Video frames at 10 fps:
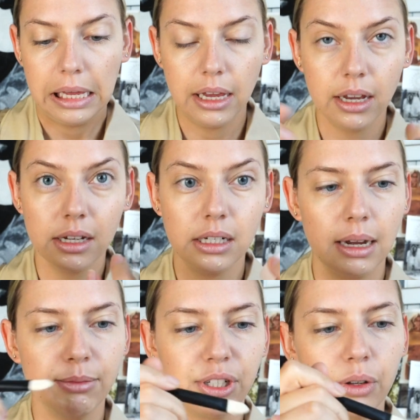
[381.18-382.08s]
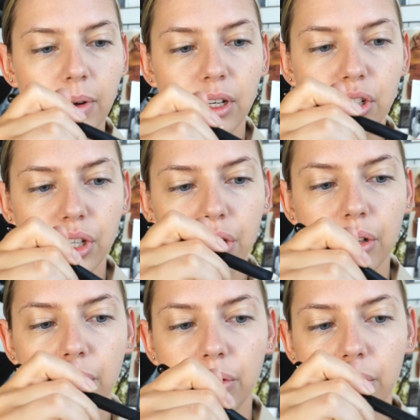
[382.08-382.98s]
and I'm just going
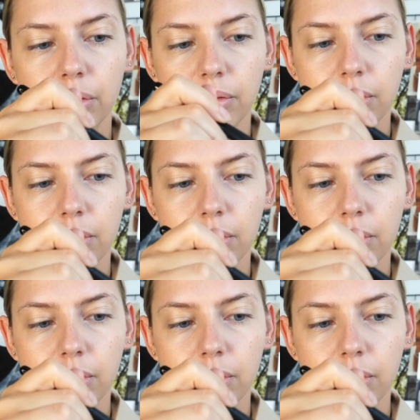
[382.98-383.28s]
to